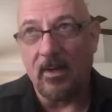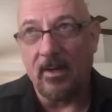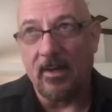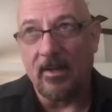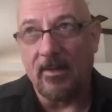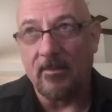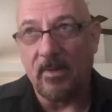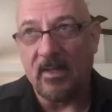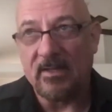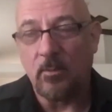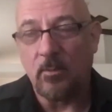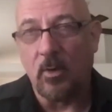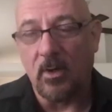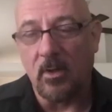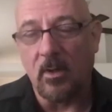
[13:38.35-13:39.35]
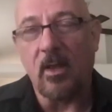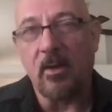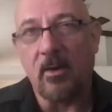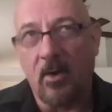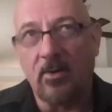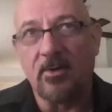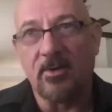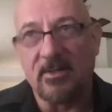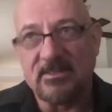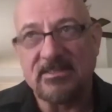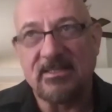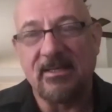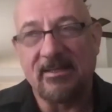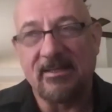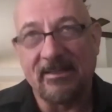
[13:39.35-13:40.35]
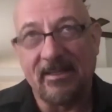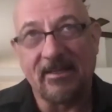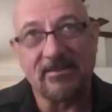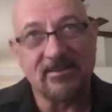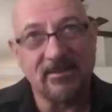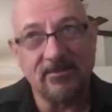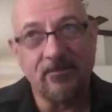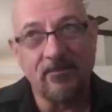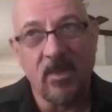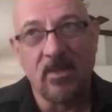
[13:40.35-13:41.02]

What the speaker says: I had to work a lot harder to stay connected,